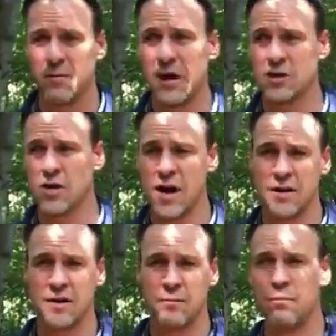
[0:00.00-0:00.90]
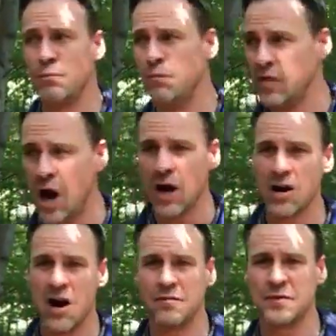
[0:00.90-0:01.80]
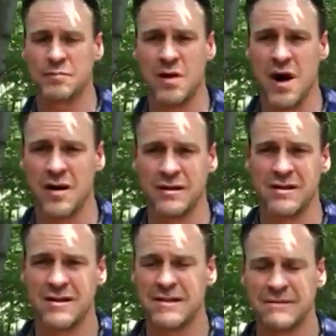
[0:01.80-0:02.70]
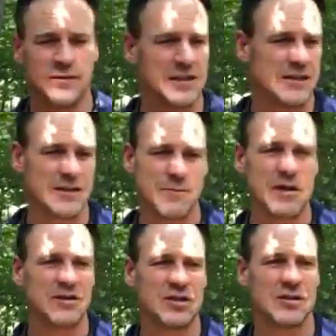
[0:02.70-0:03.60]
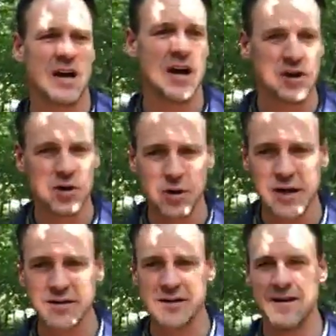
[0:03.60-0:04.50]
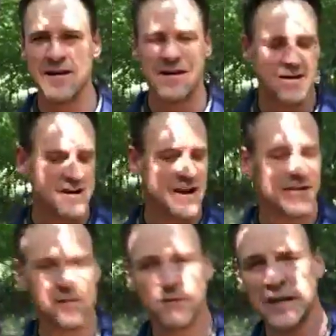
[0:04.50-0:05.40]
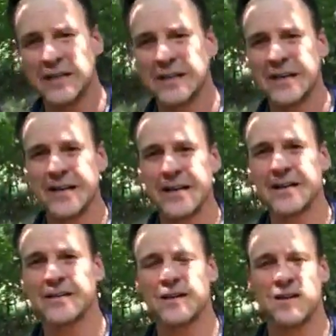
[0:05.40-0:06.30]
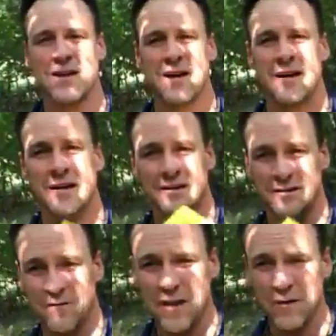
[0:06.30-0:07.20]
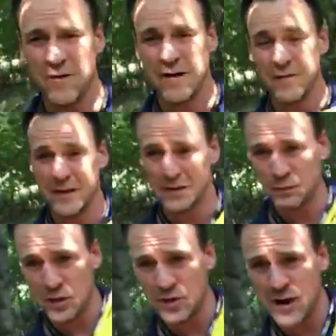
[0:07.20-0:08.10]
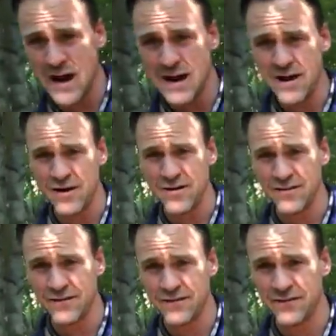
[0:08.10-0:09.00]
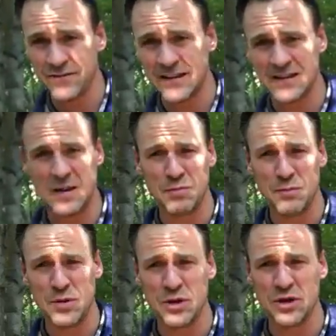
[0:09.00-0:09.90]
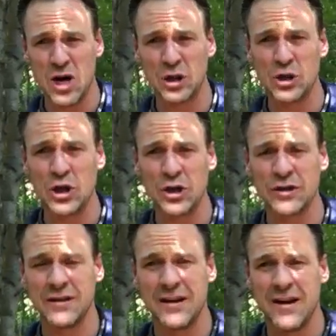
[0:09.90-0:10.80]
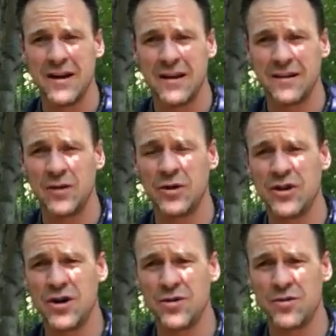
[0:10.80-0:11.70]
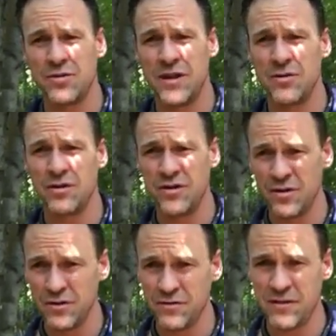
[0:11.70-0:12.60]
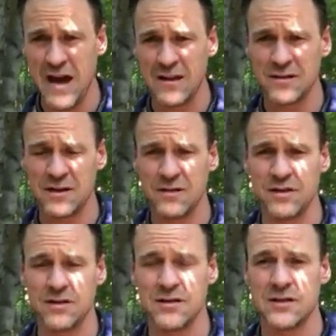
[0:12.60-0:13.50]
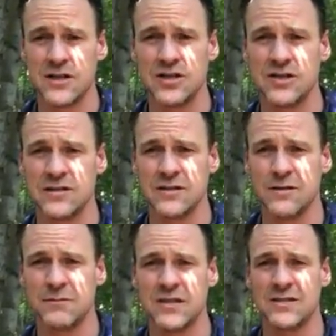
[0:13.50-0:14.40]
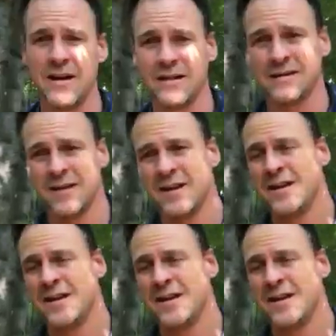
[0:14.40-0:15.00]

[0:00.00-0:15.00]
by trying to knock off his product. I mean, it's just kind of crazy. And the funny thing is if they read this book right here, simple book called Hooked, they would know the fallacy of their decisions and their mistakes.